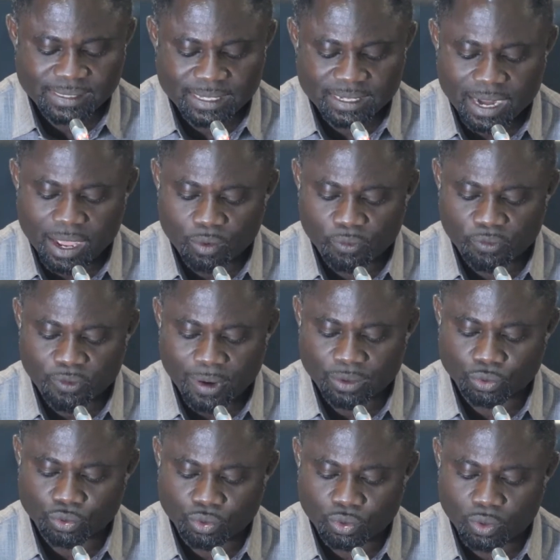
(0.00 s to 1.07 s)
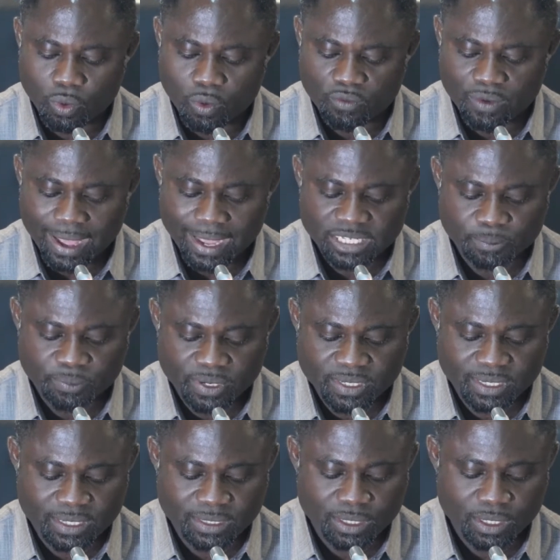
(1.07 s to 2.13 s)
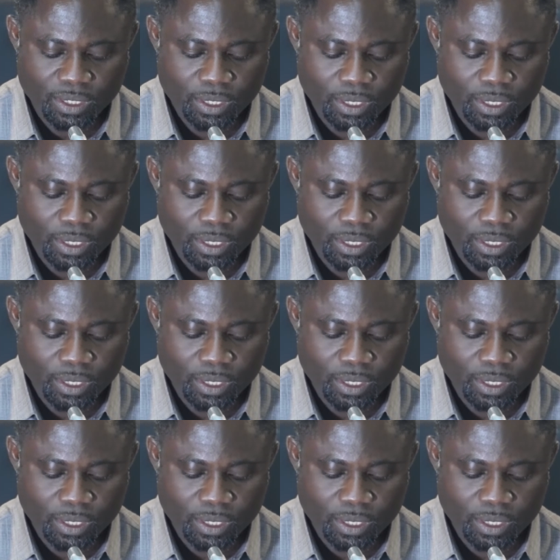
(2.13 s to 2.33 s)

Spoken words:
Nana Akufo-Addo took over as president,